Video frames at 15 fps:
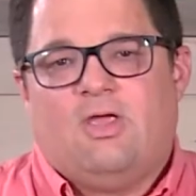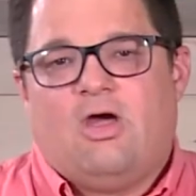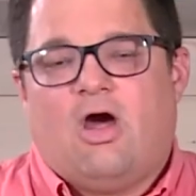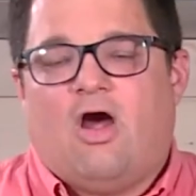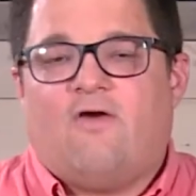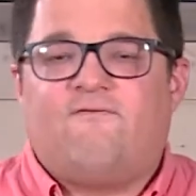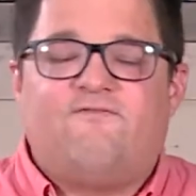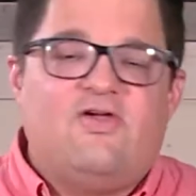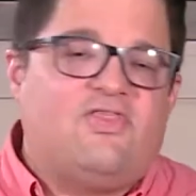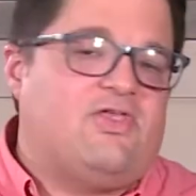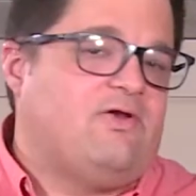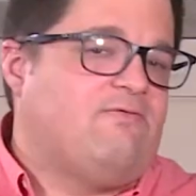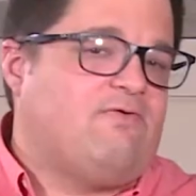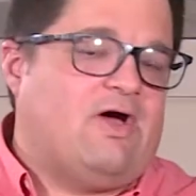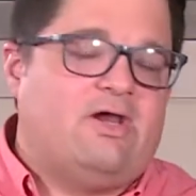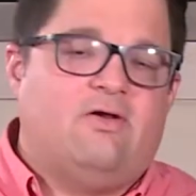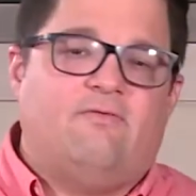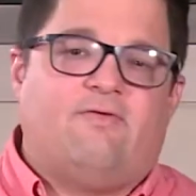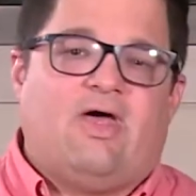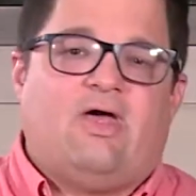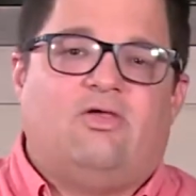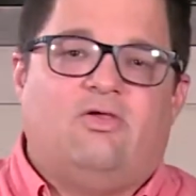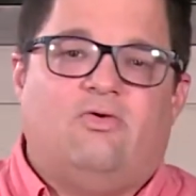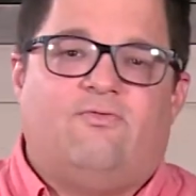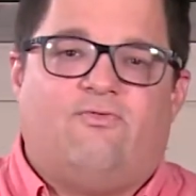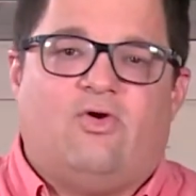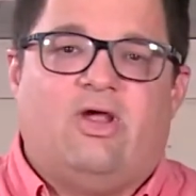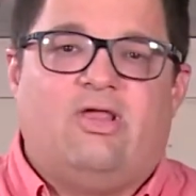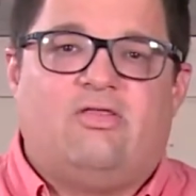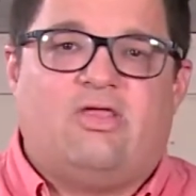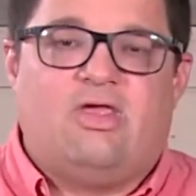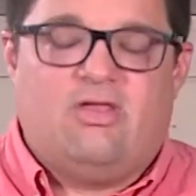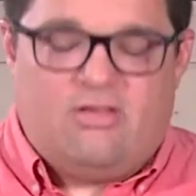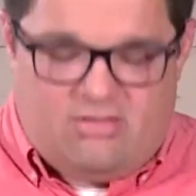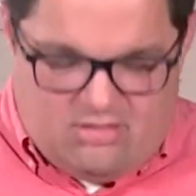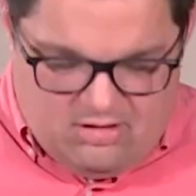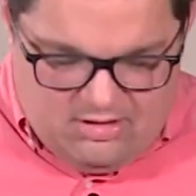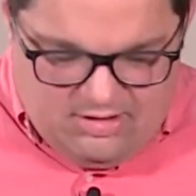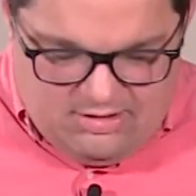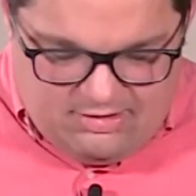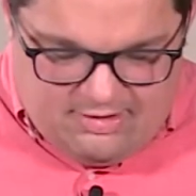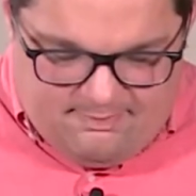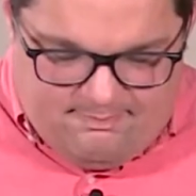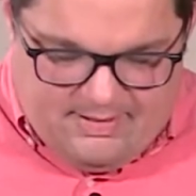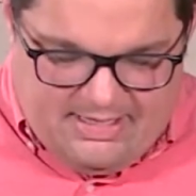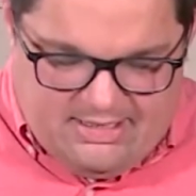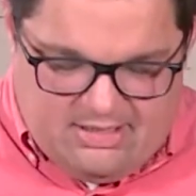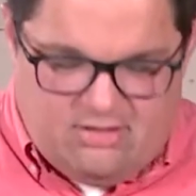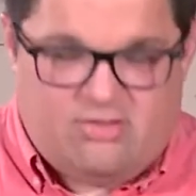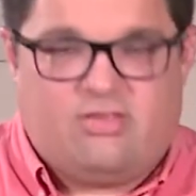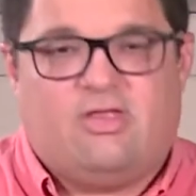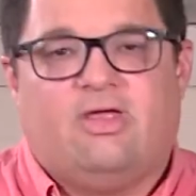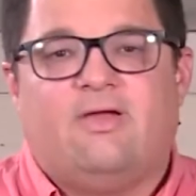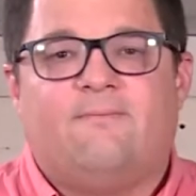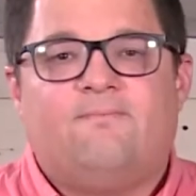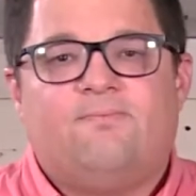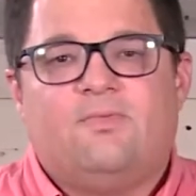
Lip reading: Our fifth and final value, friends, is dependency.